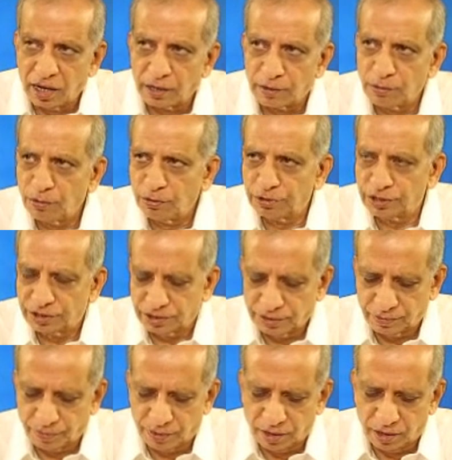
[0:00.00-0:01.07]
Rules
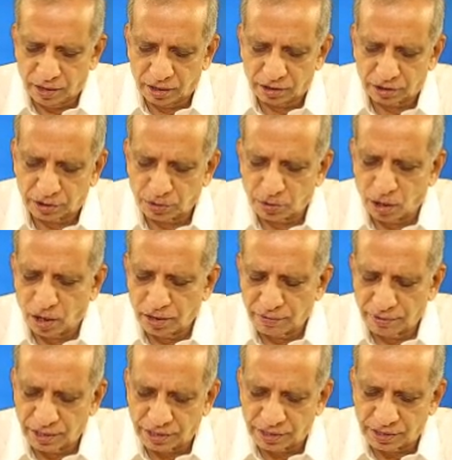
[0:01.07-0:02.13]
should
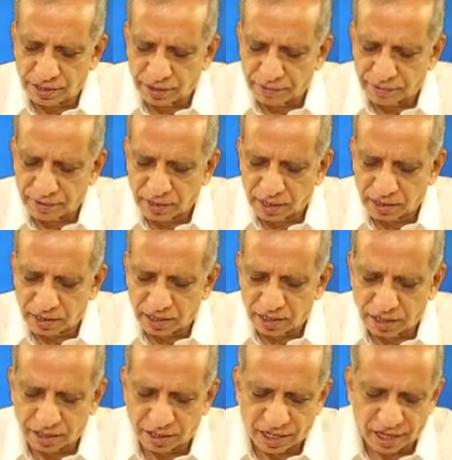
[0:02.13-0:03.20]
always reflect
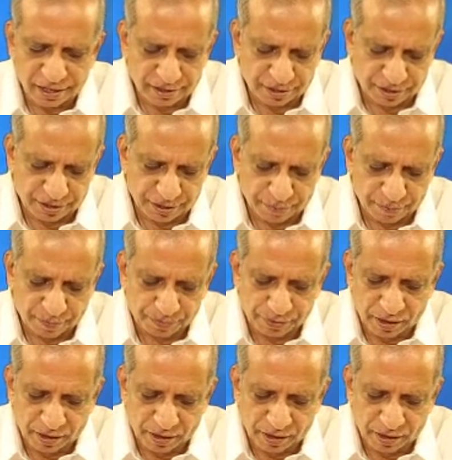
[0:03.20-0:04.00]
reality.